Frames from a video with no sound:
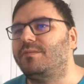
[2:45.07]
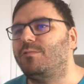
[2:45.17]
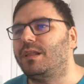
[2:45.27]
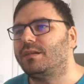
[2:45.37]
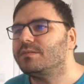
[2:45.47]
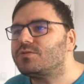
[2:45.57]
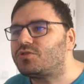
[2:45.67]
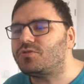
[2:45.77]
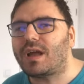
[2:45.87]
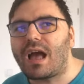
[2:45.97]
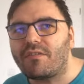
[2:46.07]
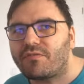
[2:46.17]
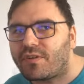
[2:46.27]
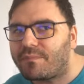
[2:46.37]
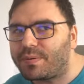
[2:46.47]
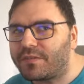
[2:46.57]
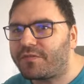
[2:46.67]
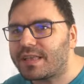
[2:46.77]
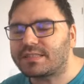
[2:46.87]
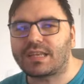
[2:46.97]
Well, do you have a big
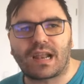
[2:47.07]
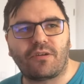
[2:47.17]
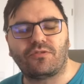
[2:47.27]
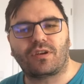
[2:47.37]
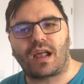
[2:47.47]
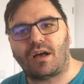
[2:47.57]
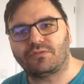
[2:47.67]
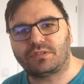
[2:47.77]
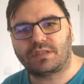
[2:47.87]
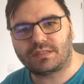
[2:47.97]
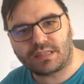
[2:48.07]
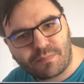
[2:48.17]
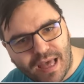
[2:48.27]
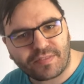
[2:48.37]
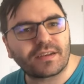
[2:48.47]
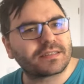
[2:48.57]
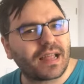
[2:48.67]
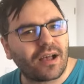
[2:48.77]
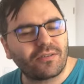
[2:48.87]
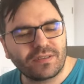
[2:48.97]
fence around your house? Because it matters now.